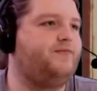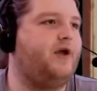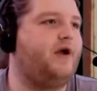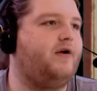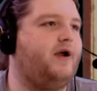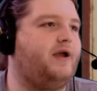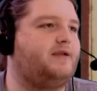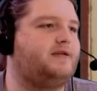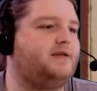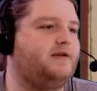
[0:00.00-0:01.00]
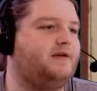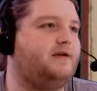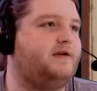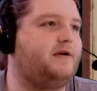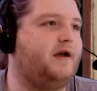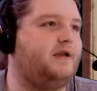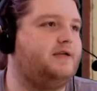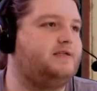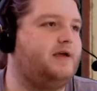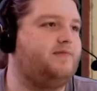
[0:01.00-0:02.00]
Alright. I
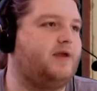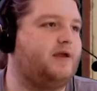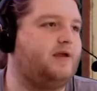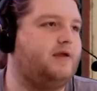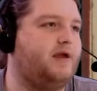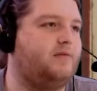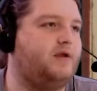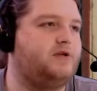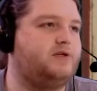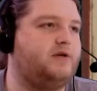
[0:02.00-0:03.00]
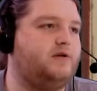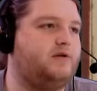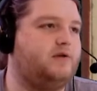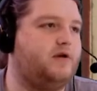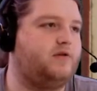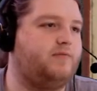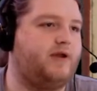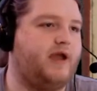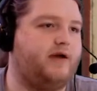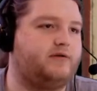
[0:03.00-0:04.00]
did something. Amnesia? No, the big
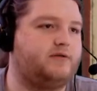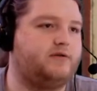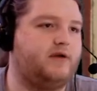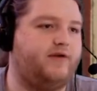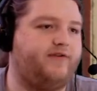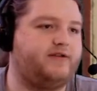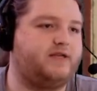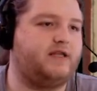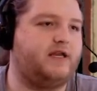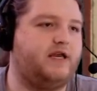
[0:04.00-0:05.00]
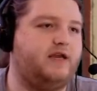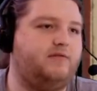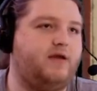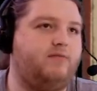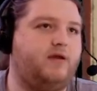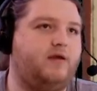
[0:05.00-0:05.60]
house. I found something to eat, maybe?